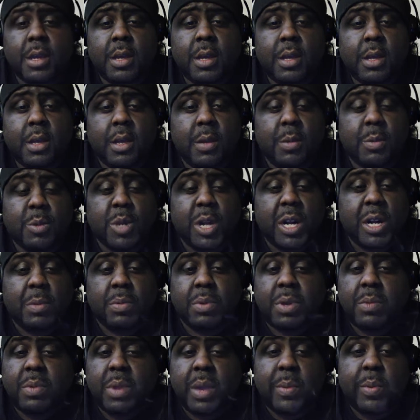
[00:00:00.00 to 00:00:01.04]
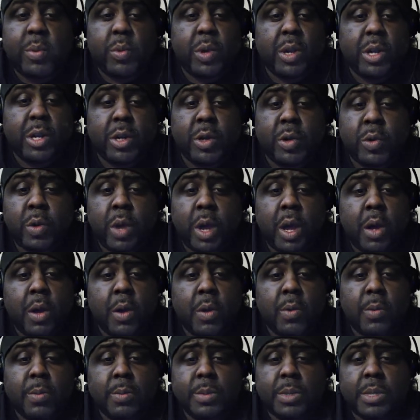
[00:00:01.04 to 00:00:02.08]
I'm trying to put people in new
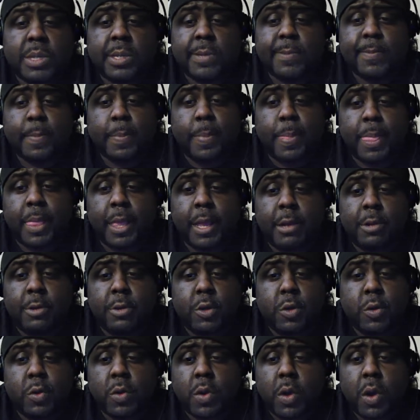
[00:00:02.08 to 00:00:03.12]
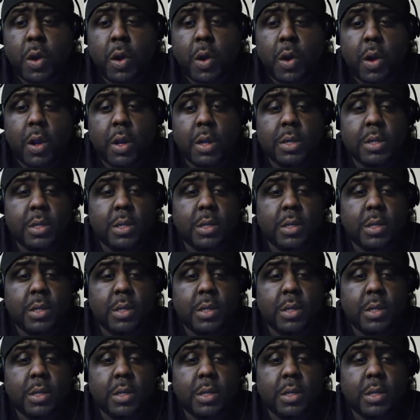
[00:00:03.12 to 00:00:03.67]
homes, new cars.